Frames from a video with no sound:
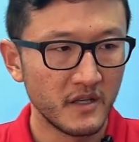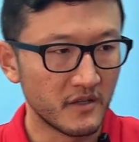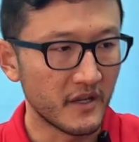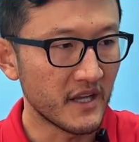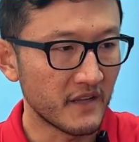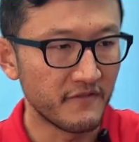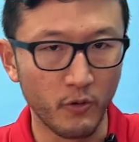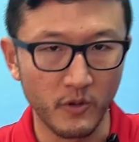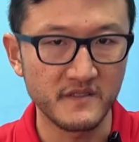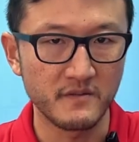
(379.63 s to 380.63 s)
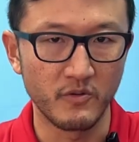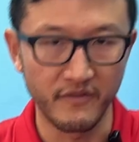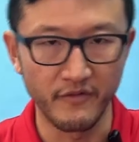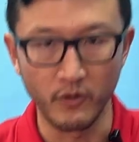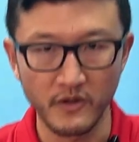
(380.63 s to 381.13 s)
you're hitting force
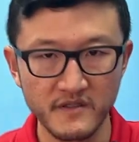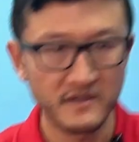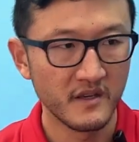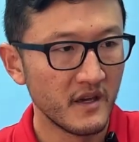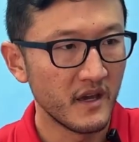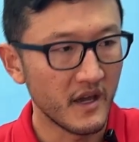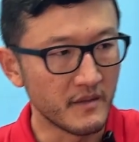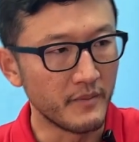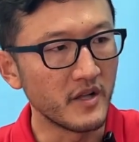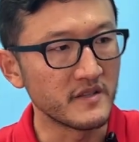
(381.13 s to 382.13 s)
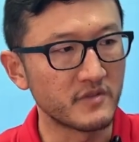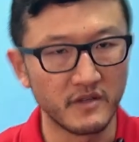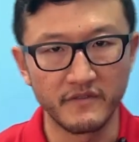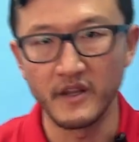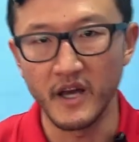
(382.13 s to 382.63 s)
with force, and the ball is
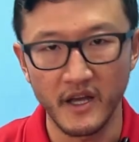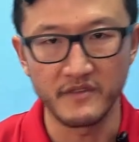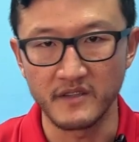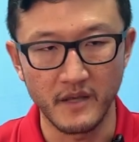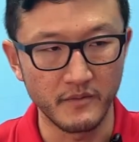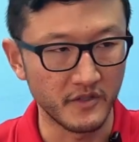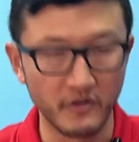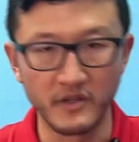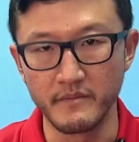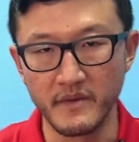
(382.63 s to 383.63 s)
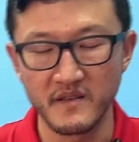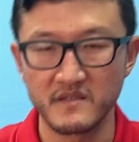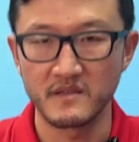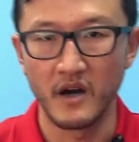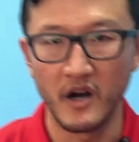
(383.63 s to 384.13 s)
going to fly off the table. You're going to
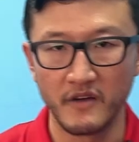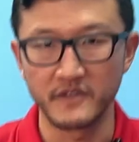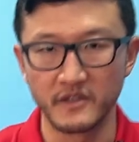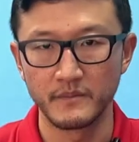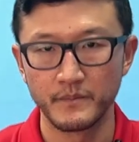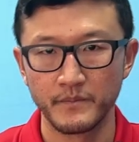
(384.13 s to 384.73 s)
miss often.